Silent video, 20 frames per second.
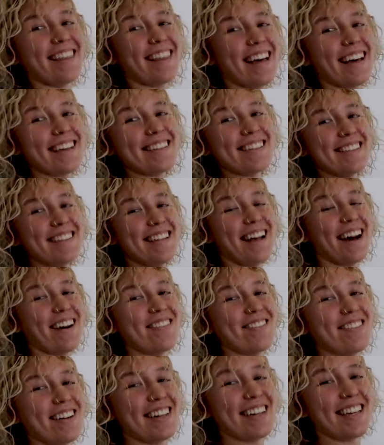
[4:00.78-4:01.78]
That's
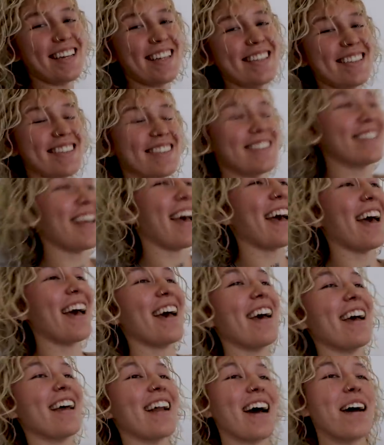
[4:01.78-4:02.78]
not what he
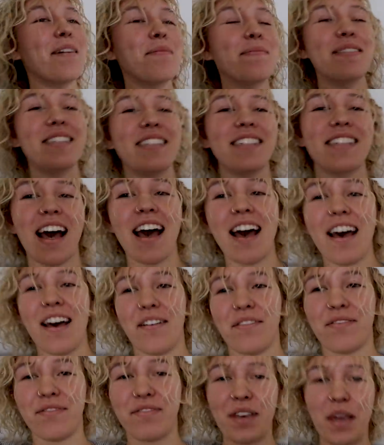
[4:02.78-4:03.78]
said. I'm
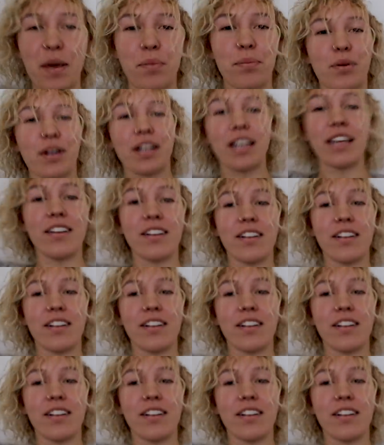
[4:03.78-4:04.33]
deaf. He pretty